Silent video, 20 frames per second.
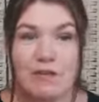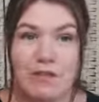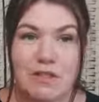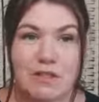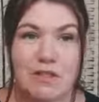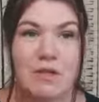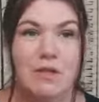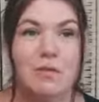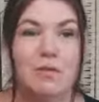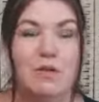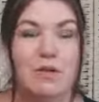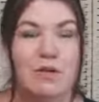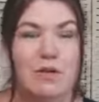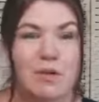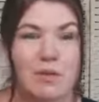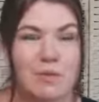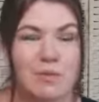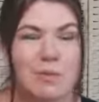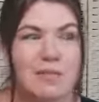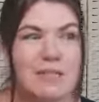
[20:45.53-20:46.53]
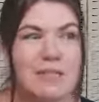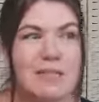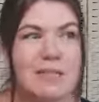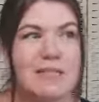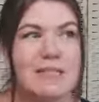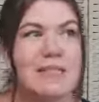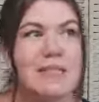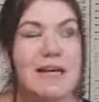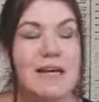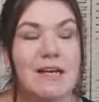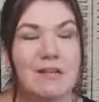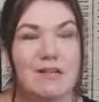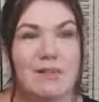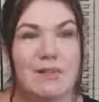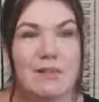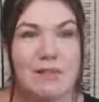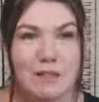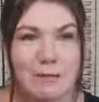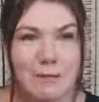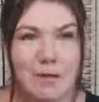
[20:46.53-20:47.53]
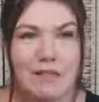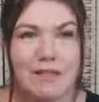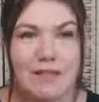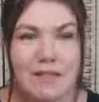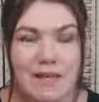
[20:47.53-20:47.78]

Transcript: soul and your business and how to express